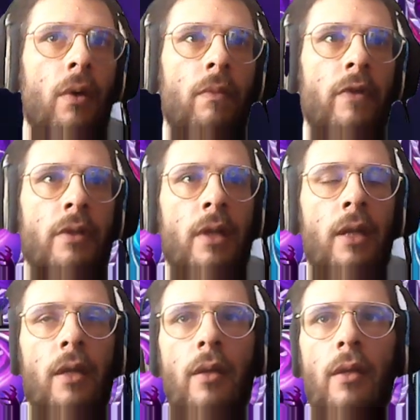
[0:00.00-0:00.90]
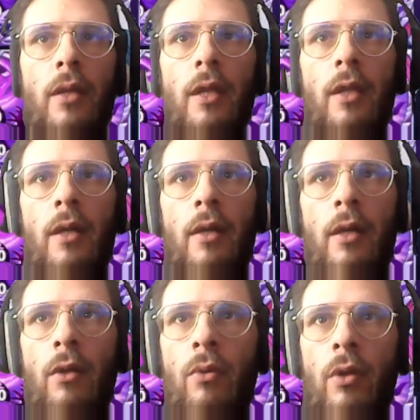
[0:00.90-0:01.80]
obviously
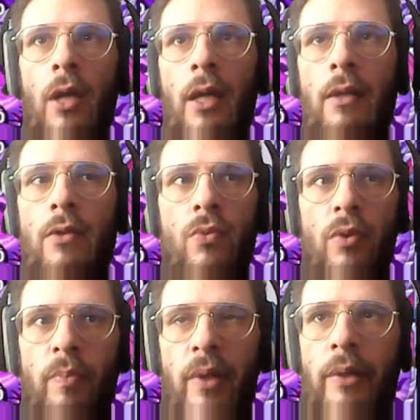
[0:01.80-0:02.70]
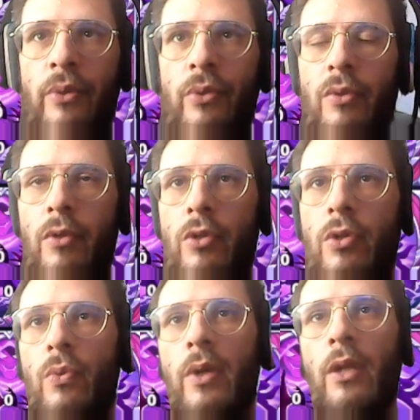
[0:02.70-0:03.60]
you can swap echoes,
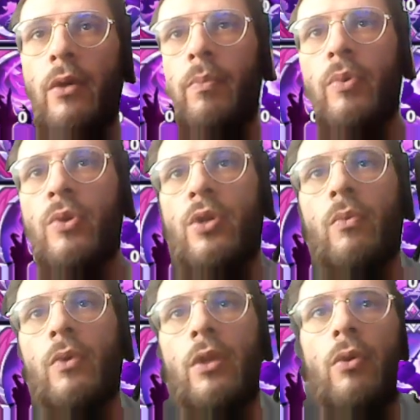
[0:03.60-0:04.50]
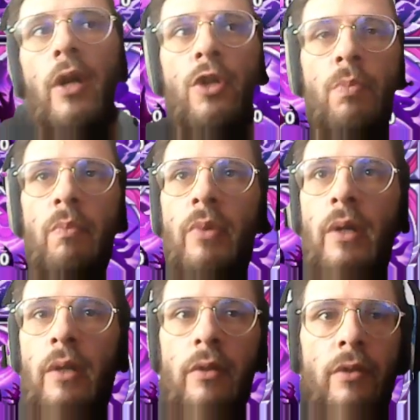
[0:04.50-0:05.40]
so when you're pushing with your HP
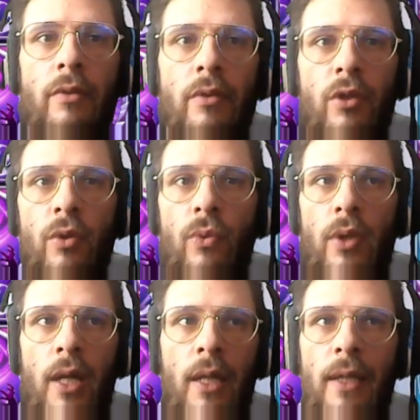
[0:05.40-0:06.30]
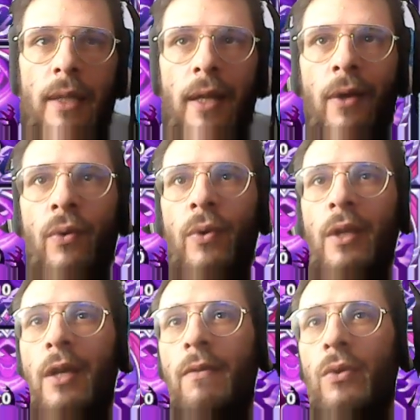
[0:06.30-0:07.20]
burners, you take that echo
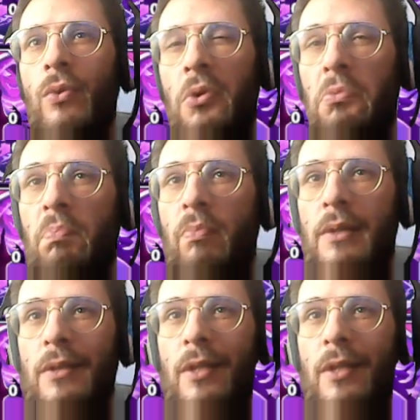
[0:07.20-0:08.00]
and give it to your best